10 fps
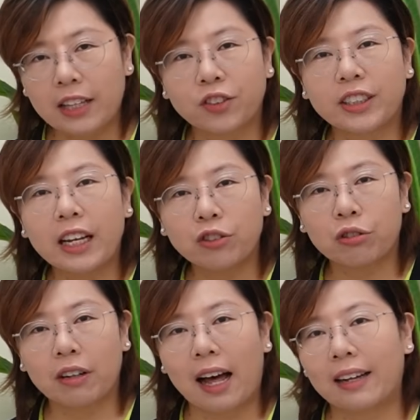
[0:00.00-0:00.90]

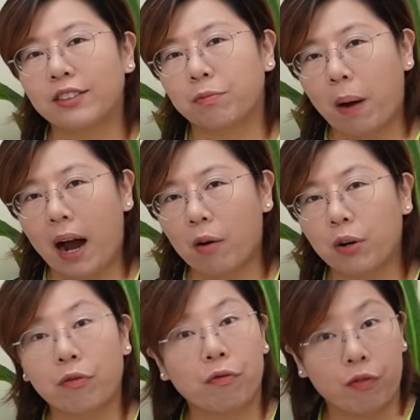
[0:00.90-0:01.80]
centralized
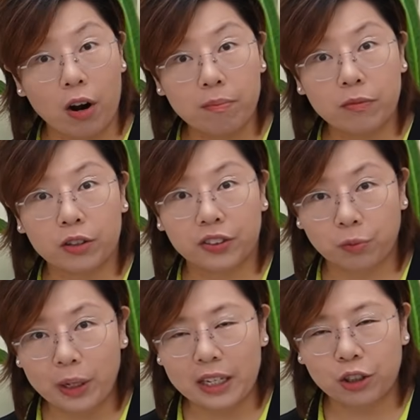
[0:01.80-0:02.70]
power from the
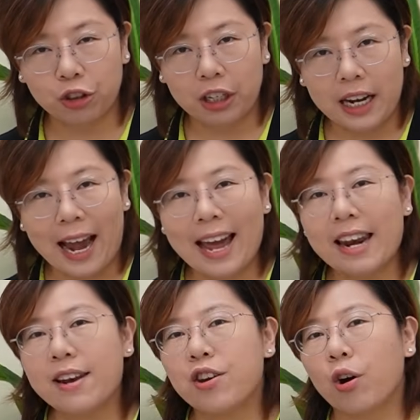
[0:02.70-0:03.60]
switch,
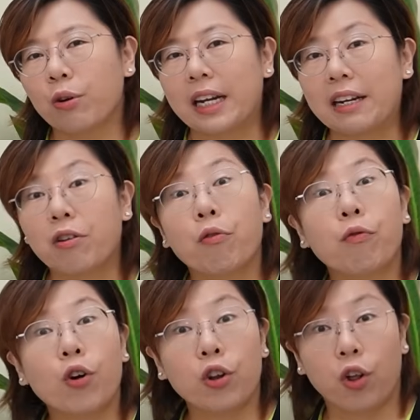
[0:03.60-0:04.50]
and no need
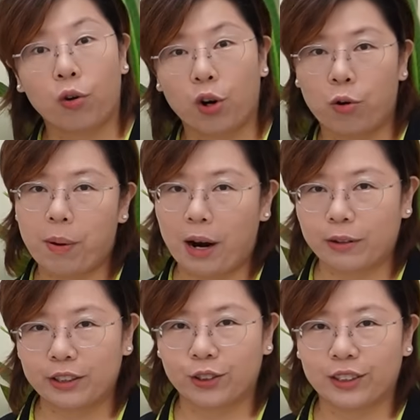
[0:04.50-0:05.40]
for local
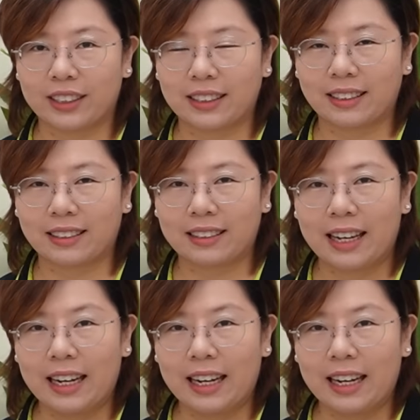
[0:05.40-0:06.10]
power sources.